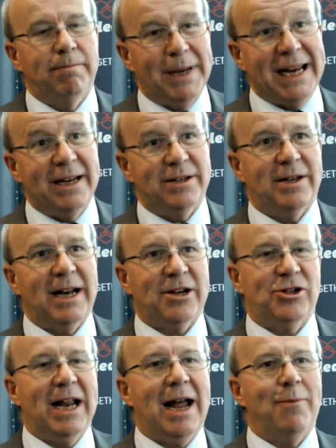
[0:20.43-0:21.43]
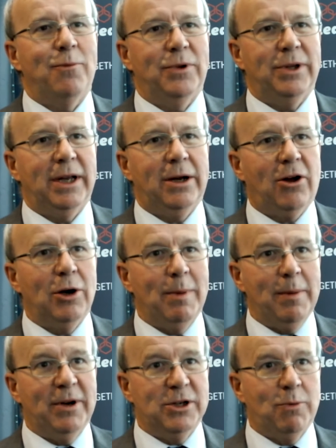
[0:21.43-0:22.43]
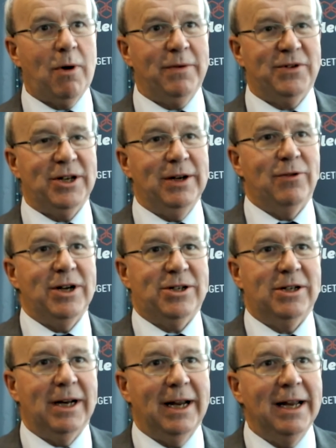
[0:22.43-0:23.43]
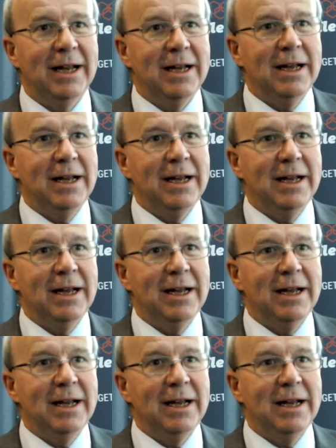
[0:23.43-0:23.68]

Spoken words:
peaks that actually happen with the economy, because what we've seen recently